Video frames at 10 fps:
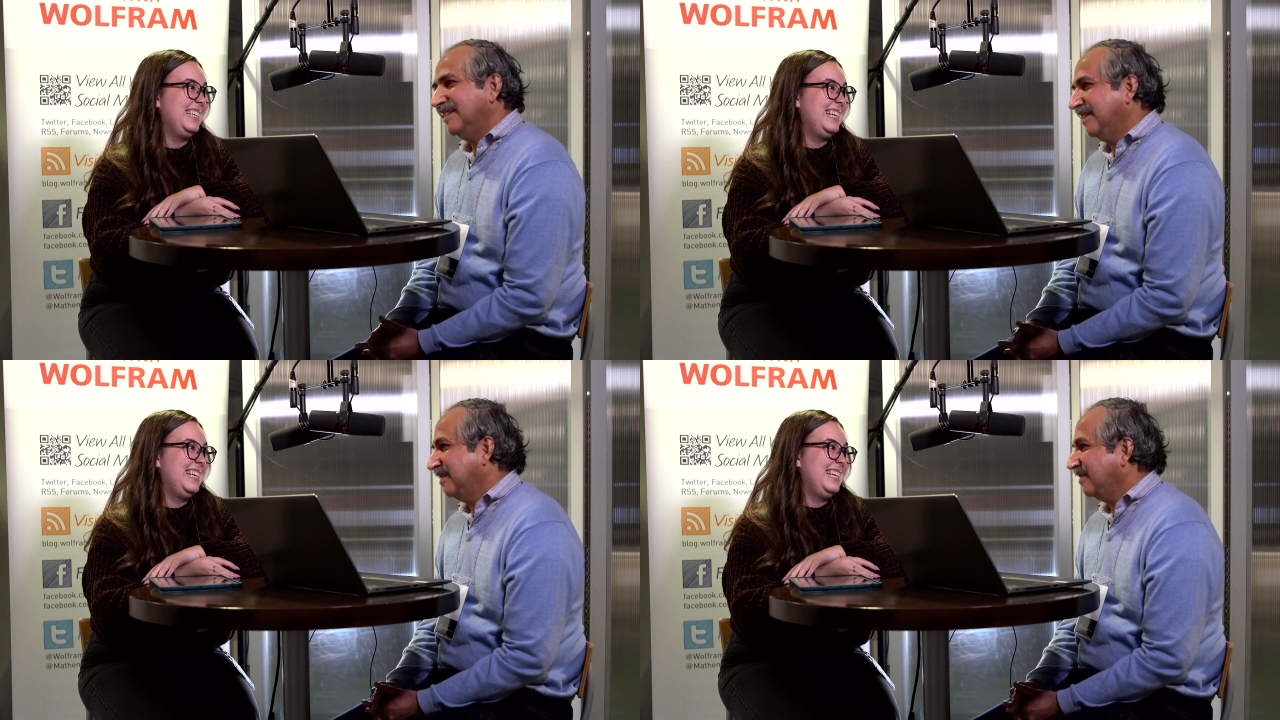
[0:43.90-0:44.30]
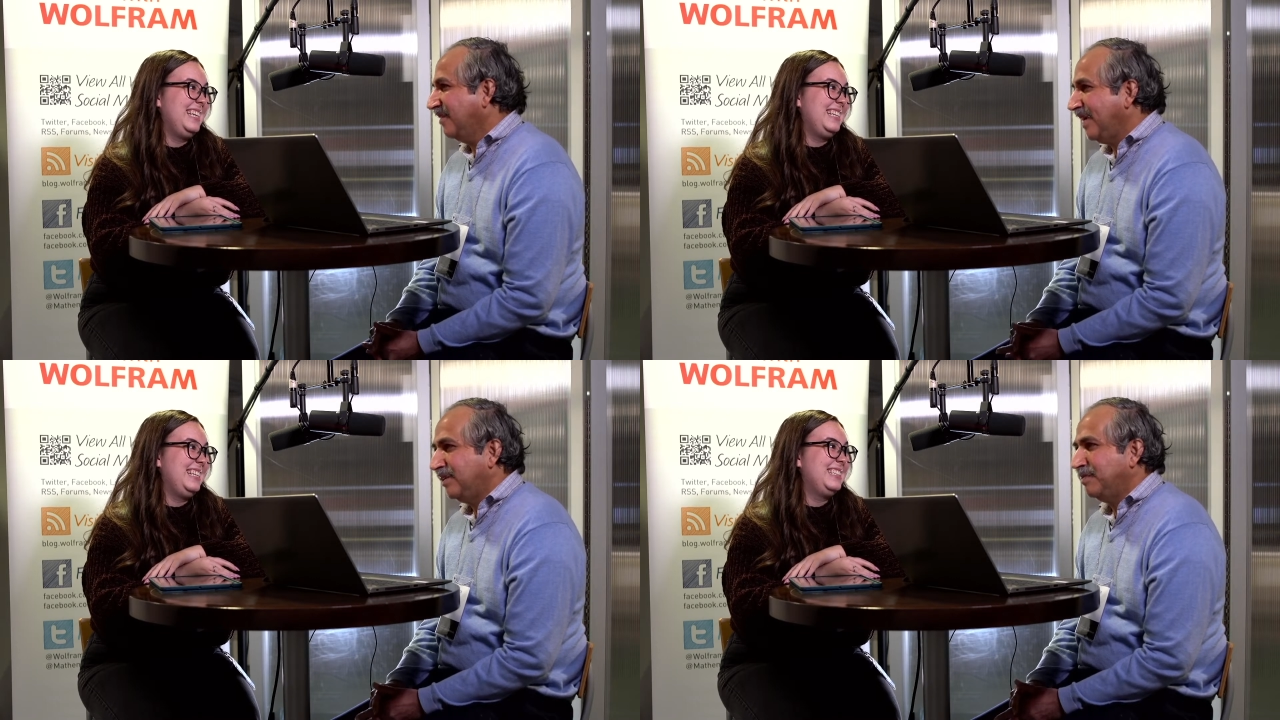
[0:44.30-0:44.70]
Speaker 1: yes,
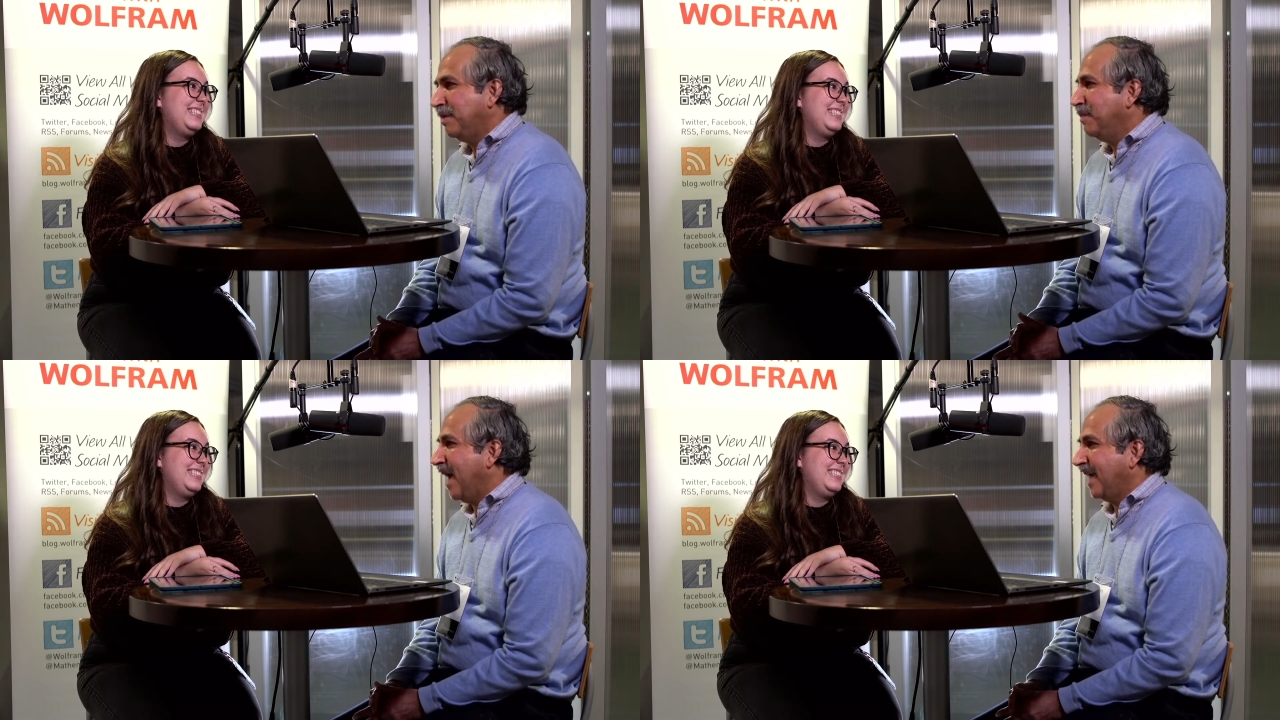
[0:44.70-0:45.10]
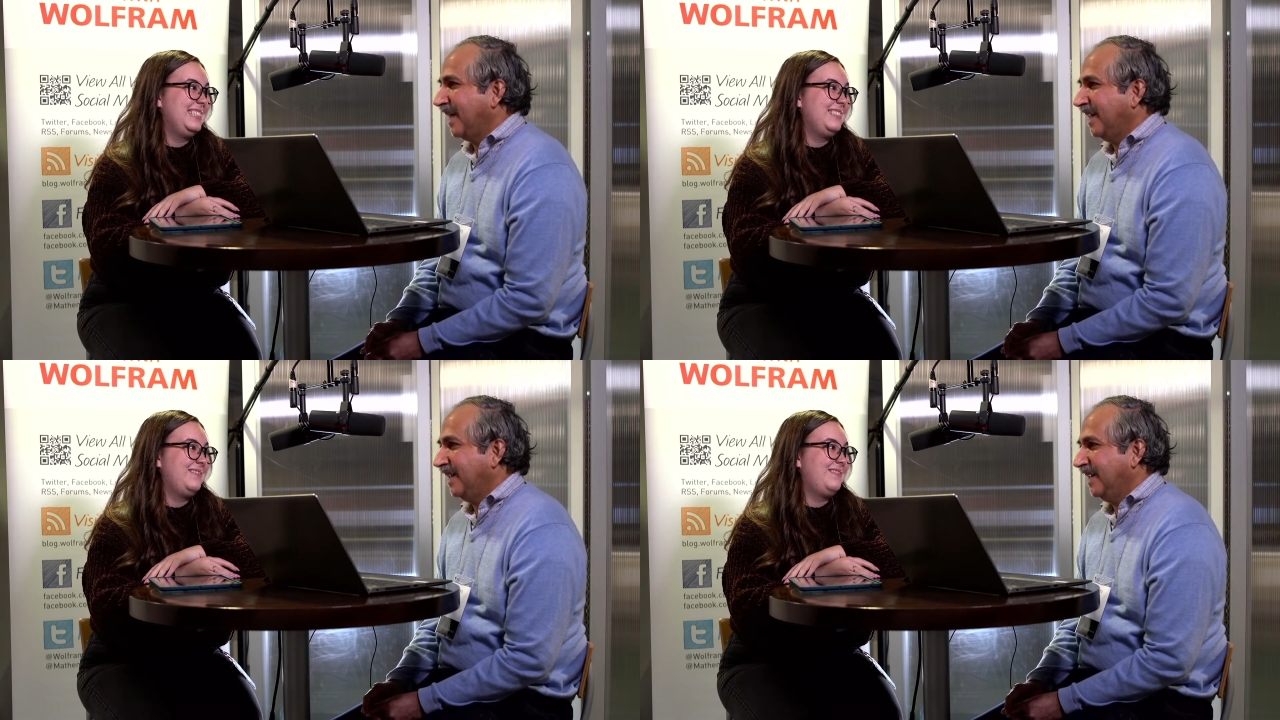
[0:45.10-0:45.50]
it's great to be
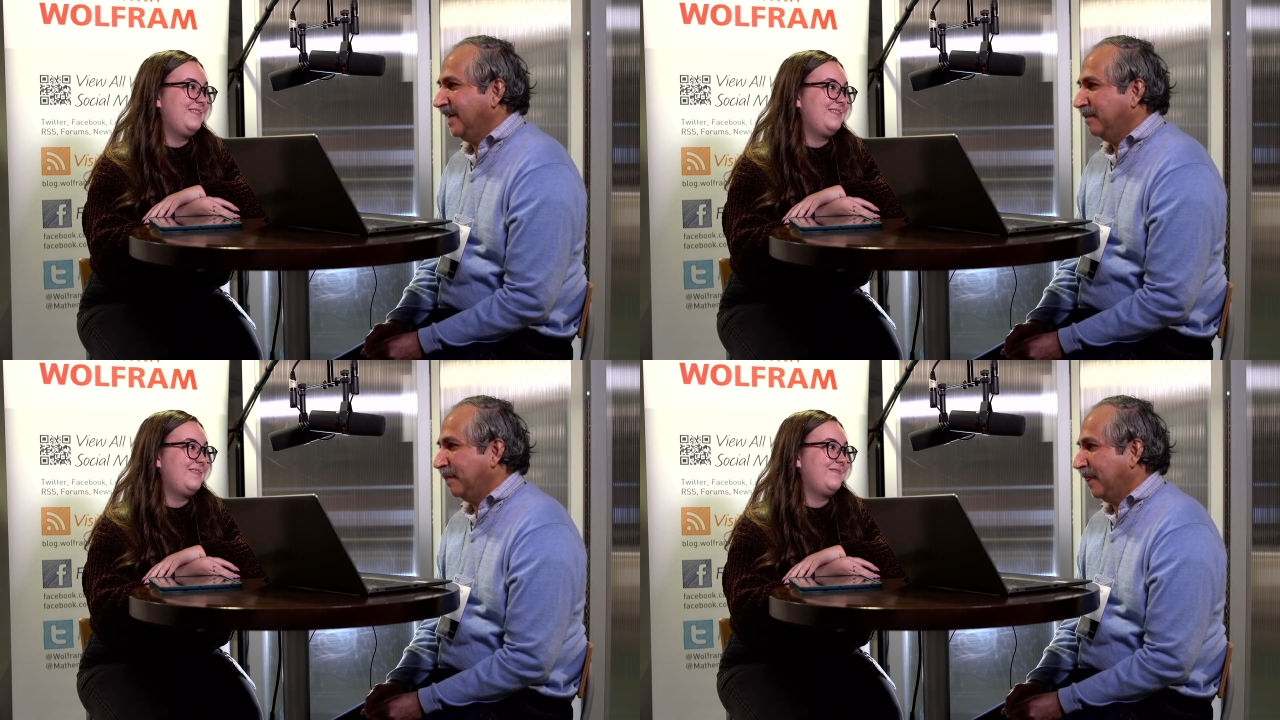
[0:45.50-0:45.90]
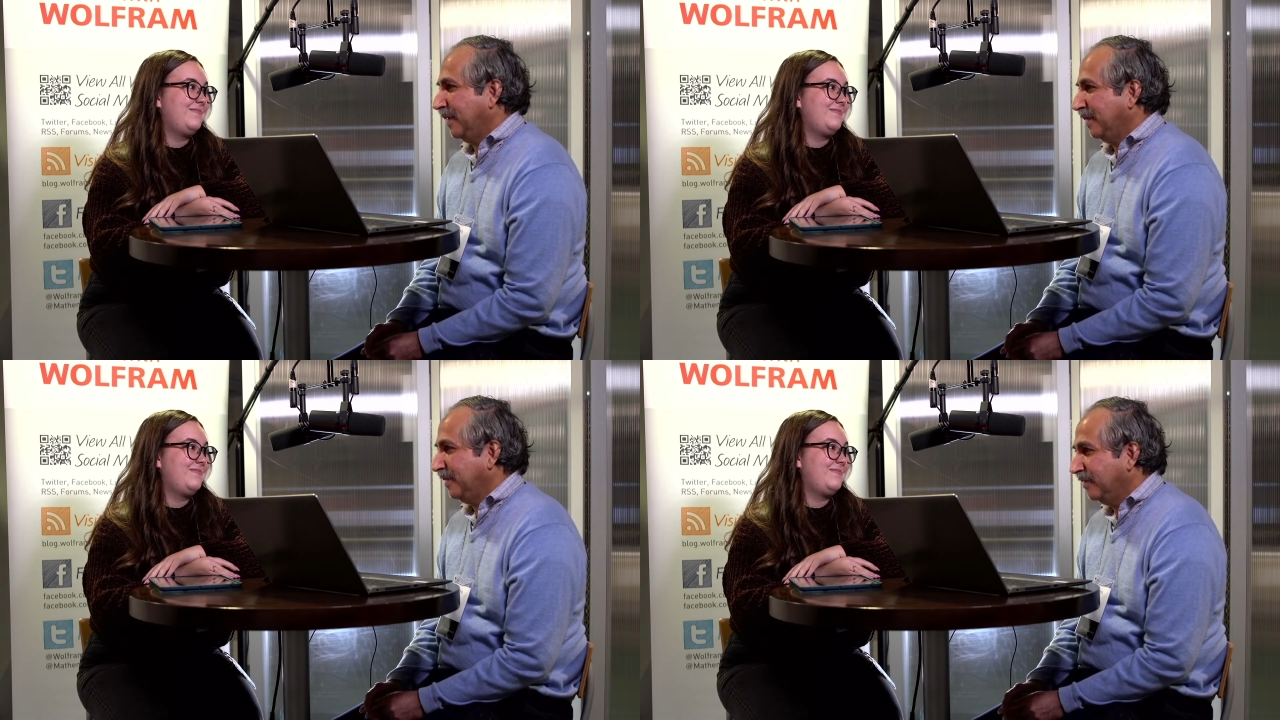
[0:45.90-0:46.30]
back. And um,
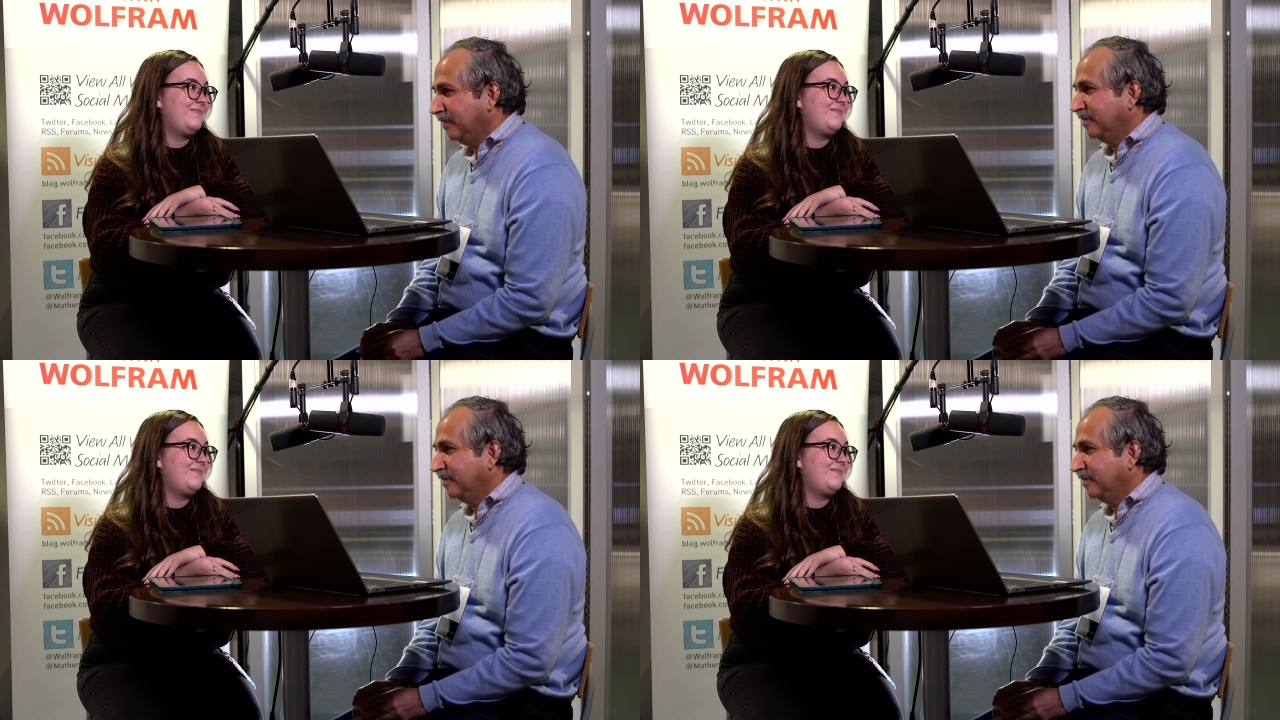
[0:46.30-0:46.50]
you